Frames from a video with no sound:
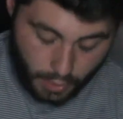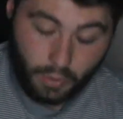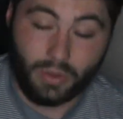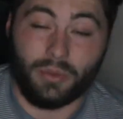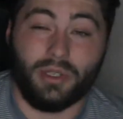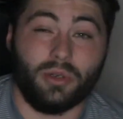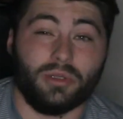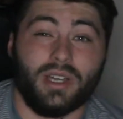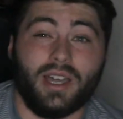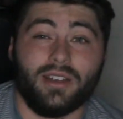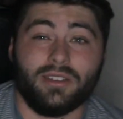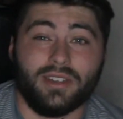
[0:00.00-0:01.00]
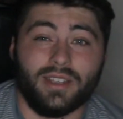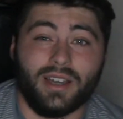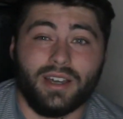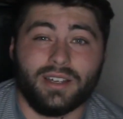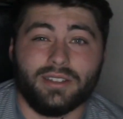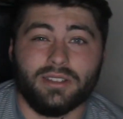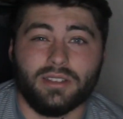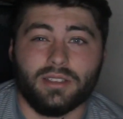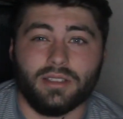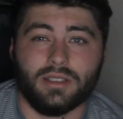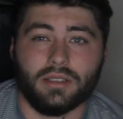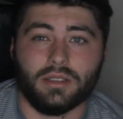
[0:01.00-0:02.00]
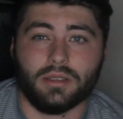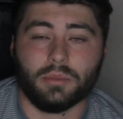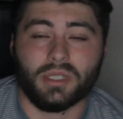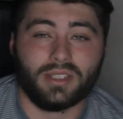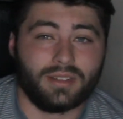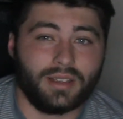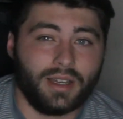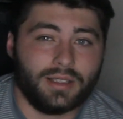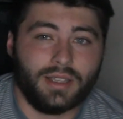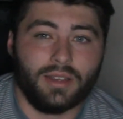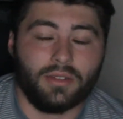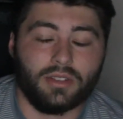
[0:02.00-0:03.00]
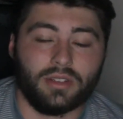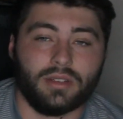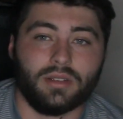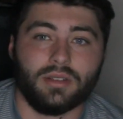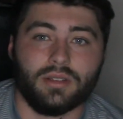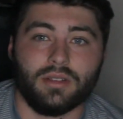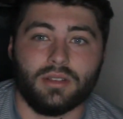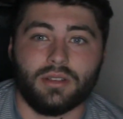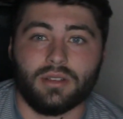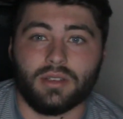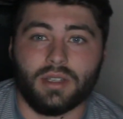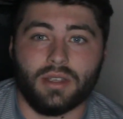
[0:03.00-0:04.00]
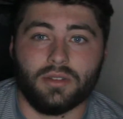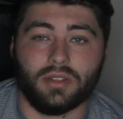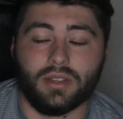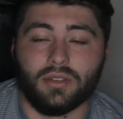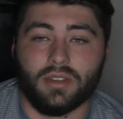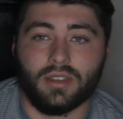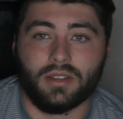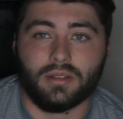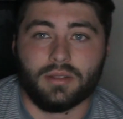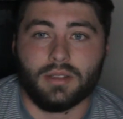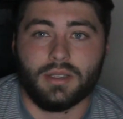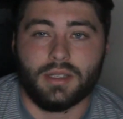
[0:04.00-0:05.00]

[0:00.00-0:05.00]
what we hold higher than God, um, because God gave us gave us everything.